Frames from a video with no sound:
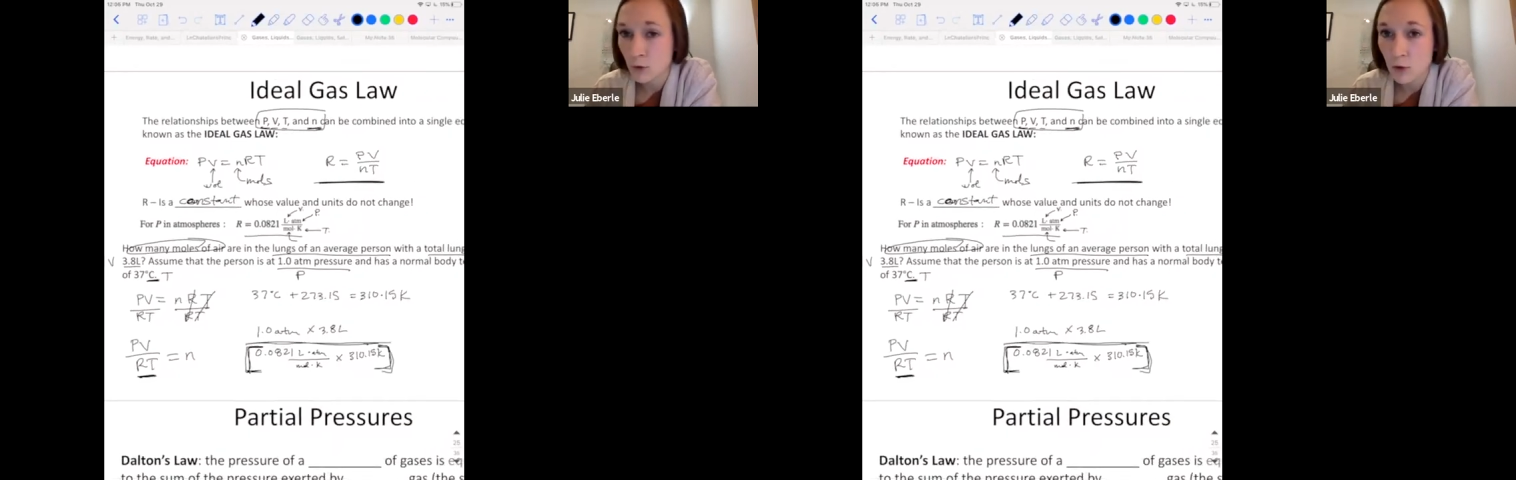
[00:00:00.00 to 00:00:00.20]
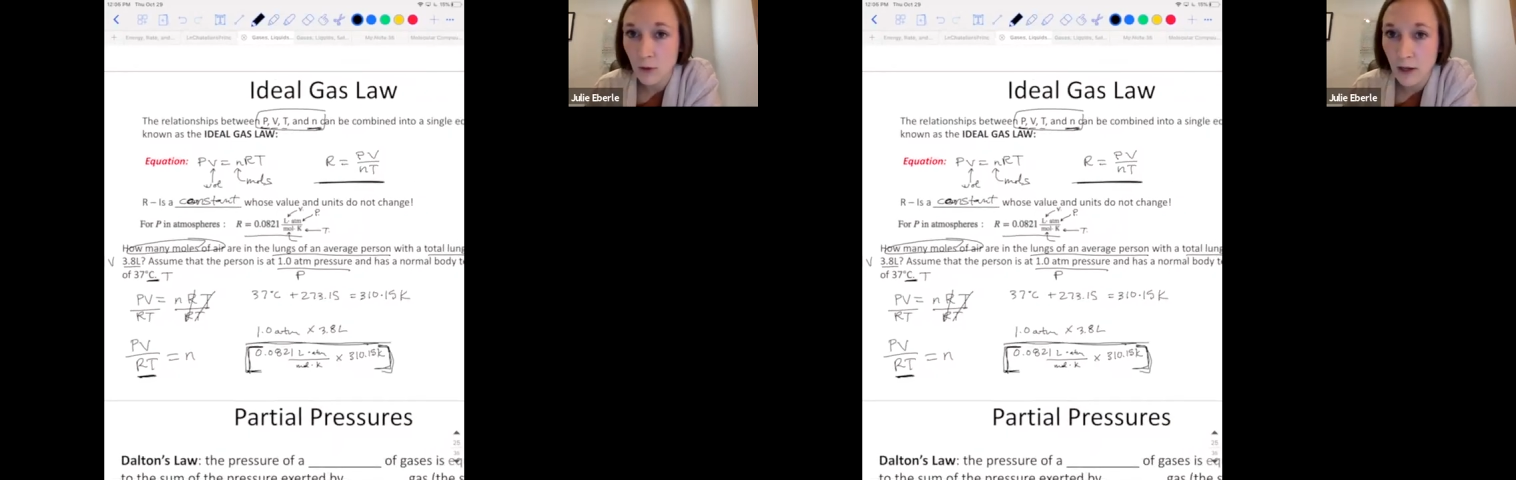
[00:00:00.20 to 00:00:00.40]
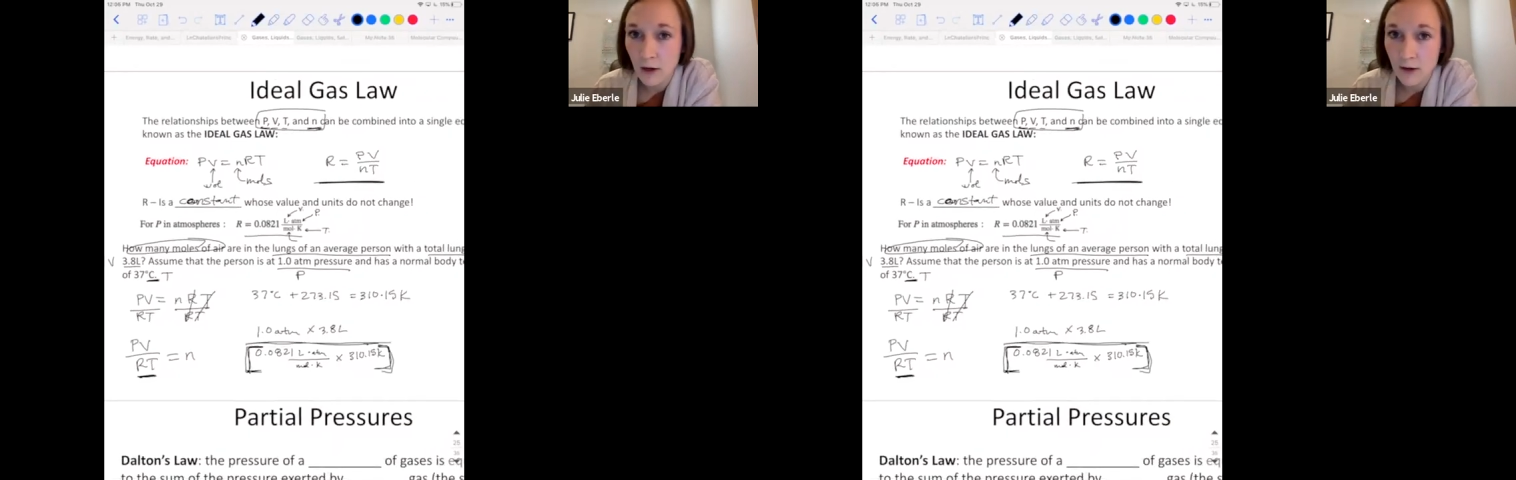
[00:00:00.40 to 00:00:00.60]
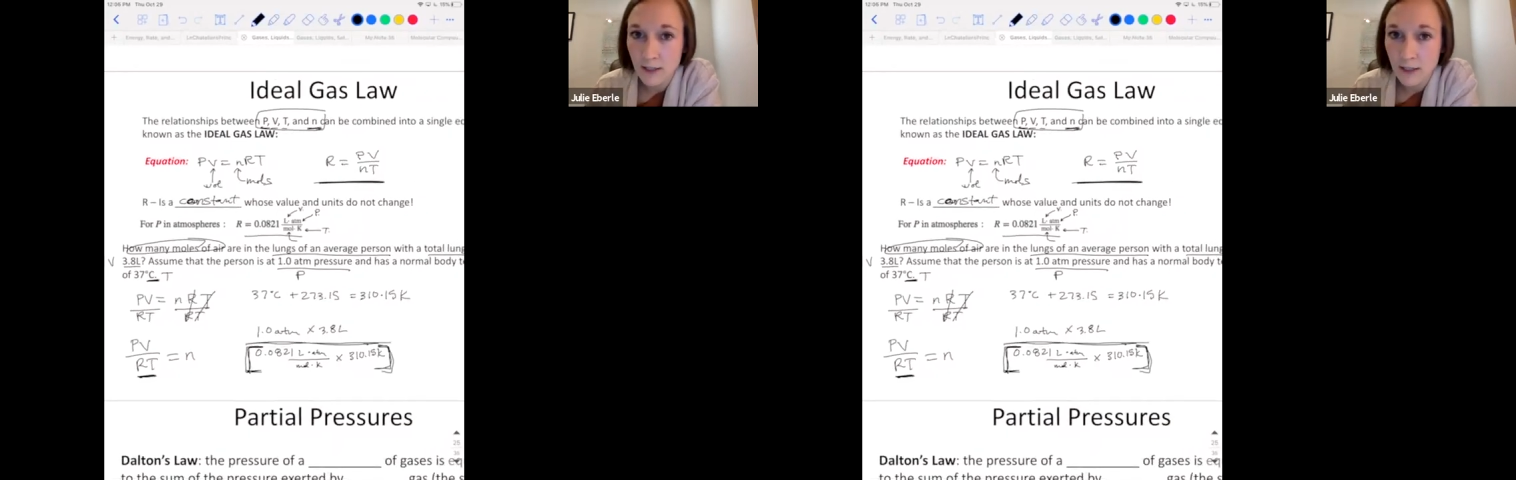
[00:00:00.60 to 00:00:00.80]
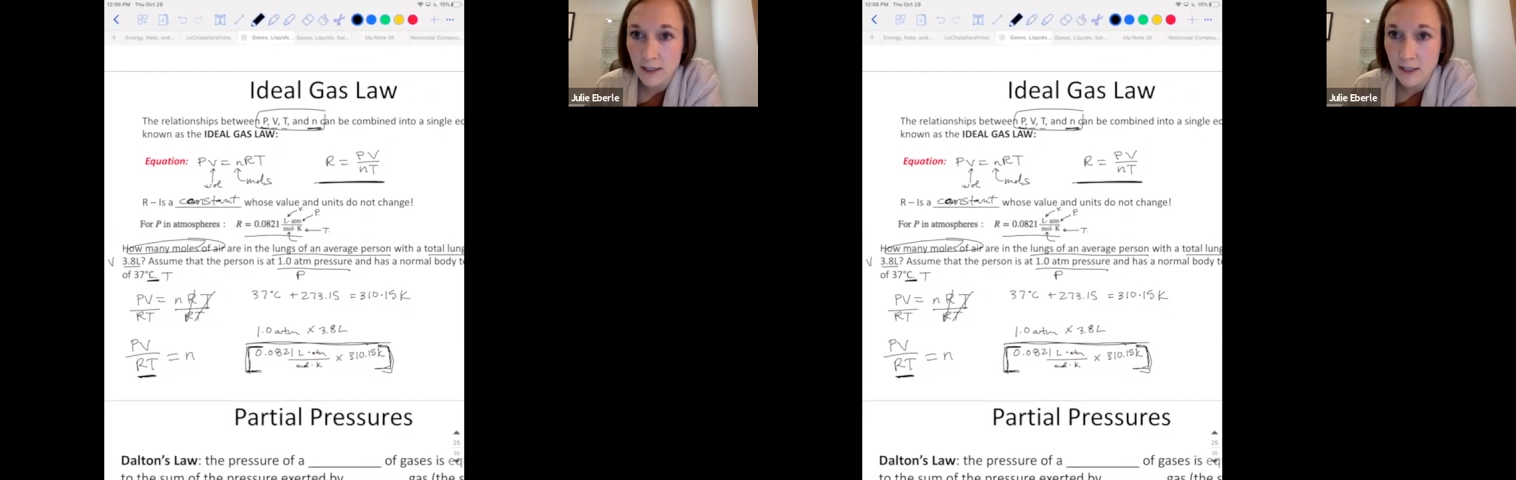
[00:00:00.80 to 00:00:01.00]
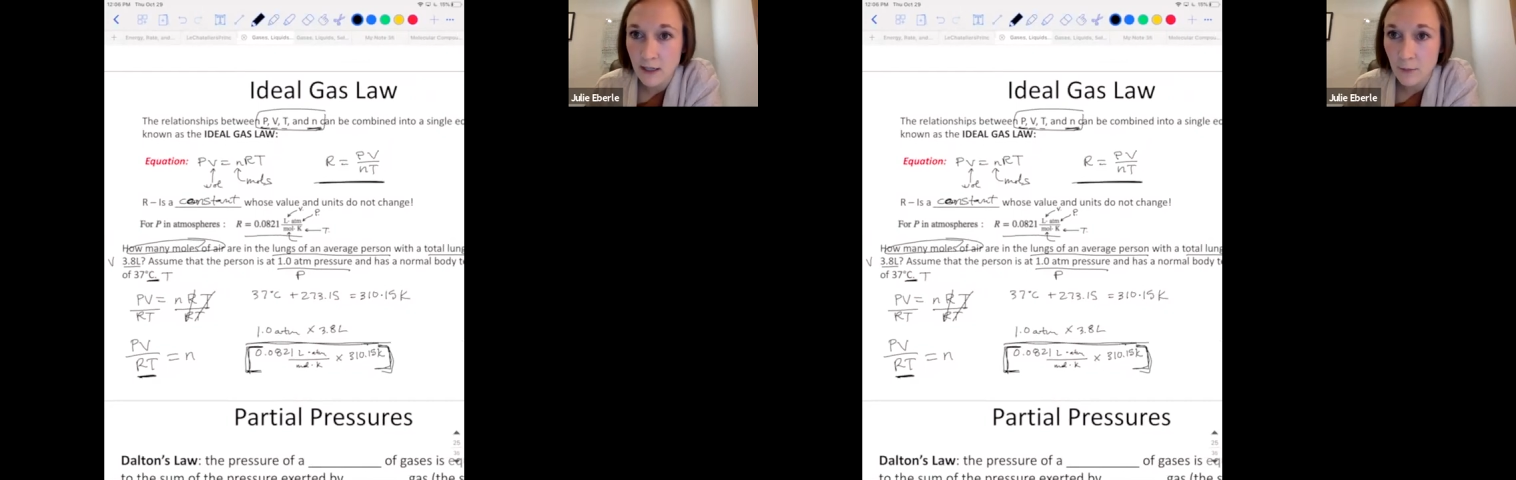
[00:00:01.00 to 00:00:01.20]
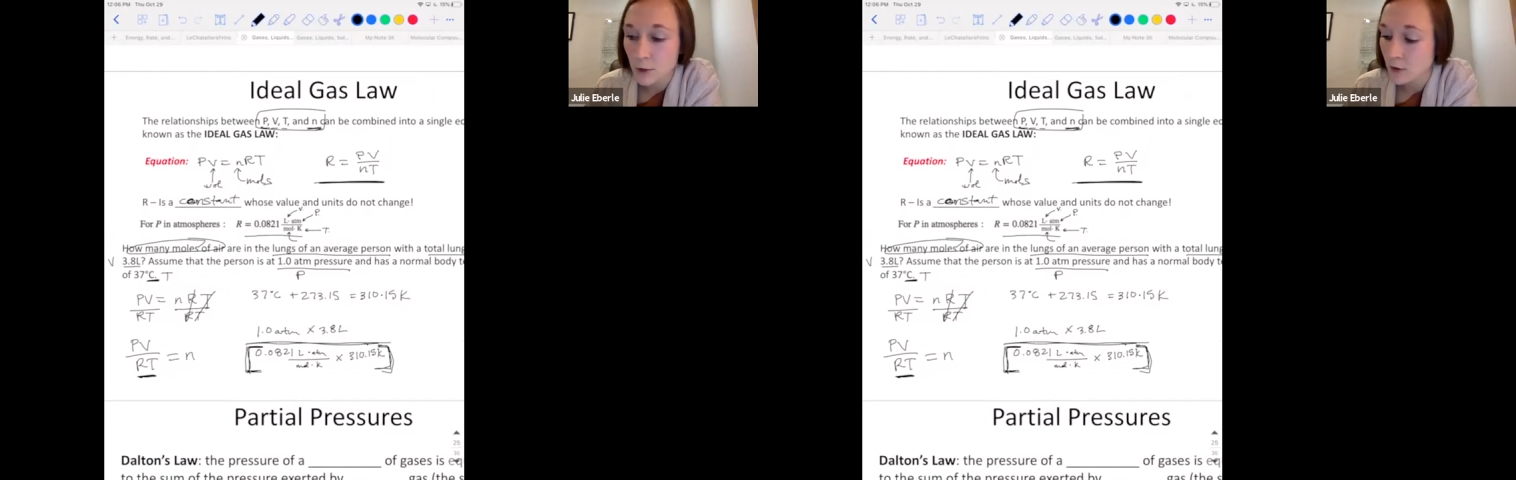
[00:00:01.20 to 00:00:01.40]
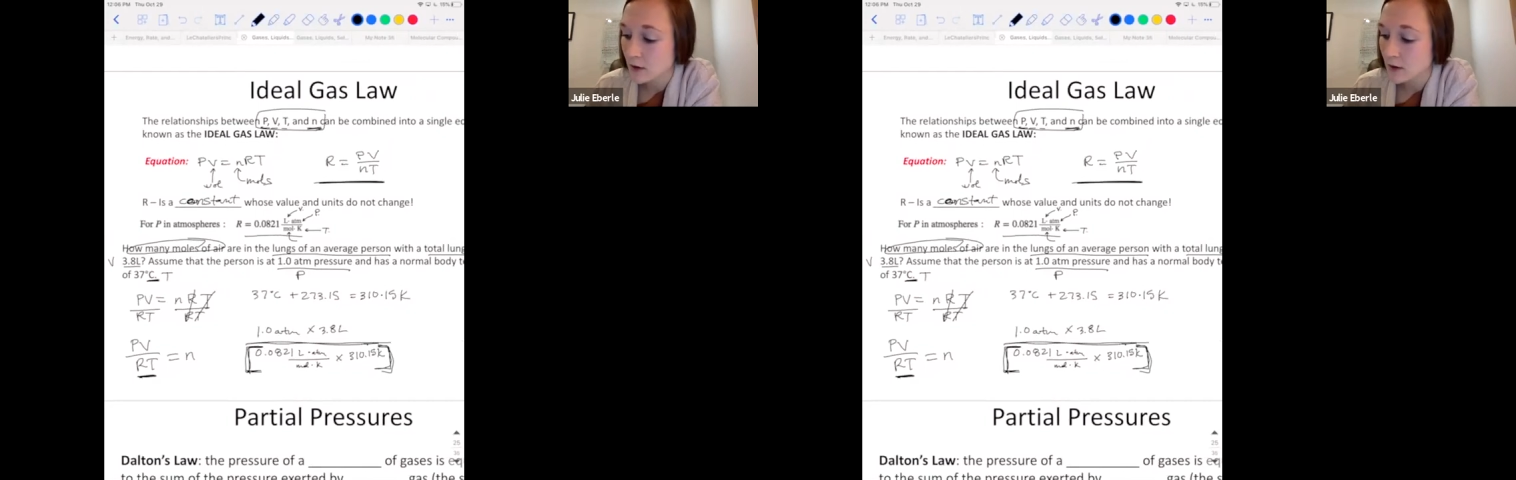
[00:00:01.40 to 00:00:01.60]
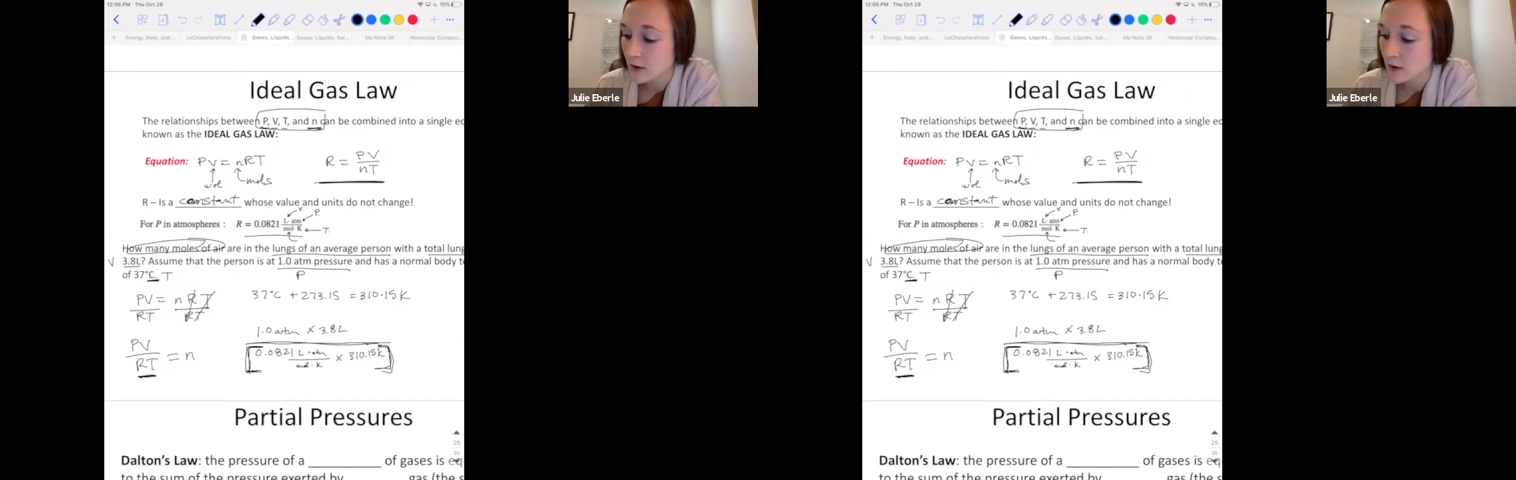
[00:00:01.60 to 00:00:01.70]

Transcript: multiply R and T, get a number,